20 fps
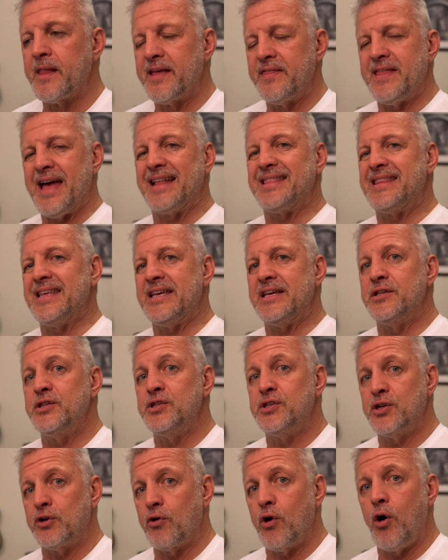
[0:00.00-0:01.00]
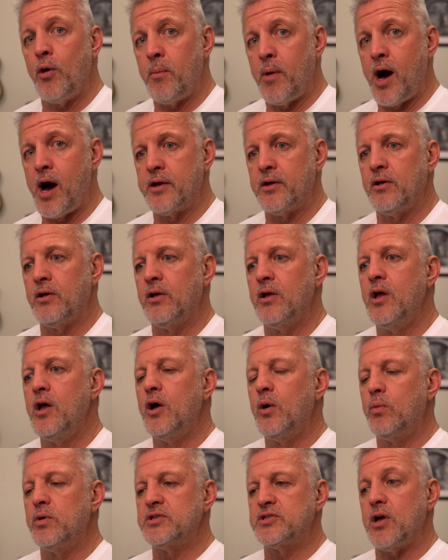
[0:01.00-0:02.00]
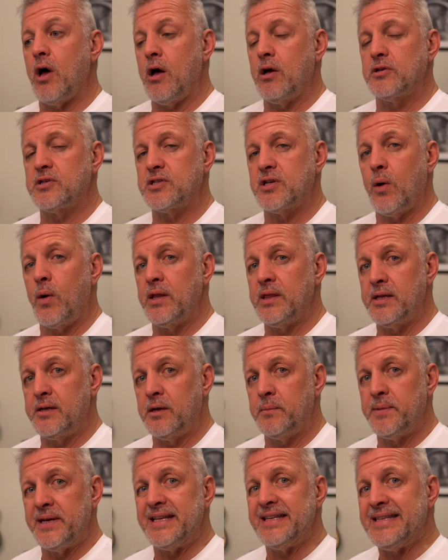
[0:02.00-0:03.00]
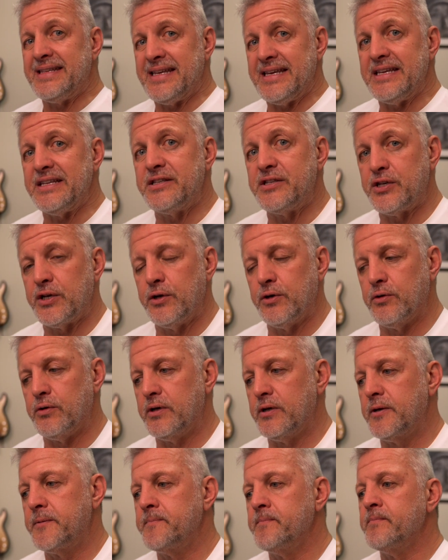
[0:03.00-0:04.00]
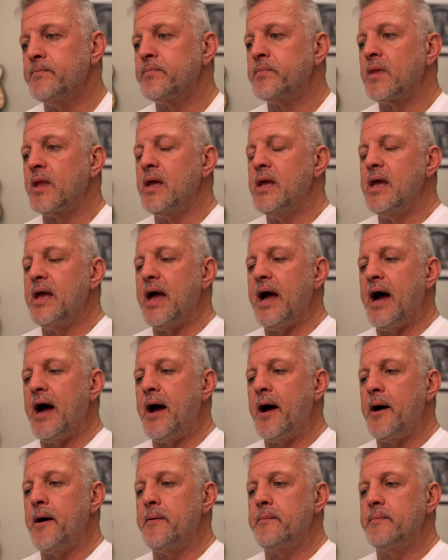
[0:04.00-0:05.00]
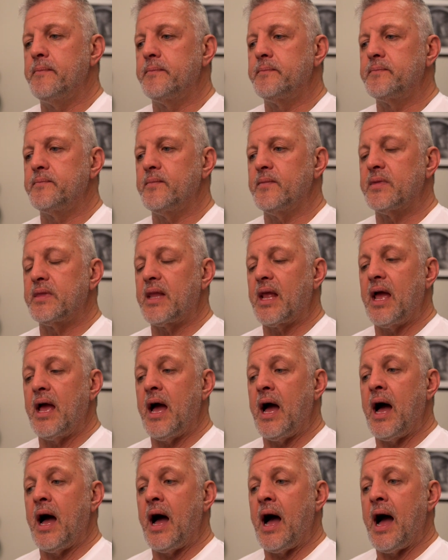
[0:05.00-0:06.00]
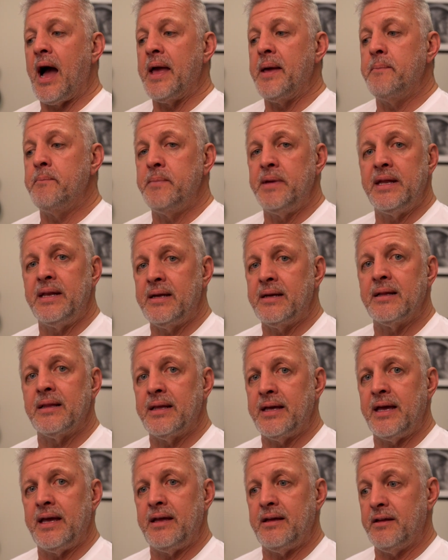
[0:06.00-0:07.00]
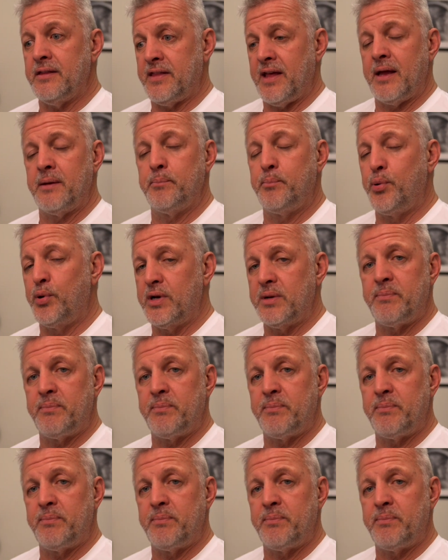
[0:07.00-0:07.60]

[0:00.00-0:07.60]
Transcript: that the Enduro model was also a little bit detuned. I immediately then put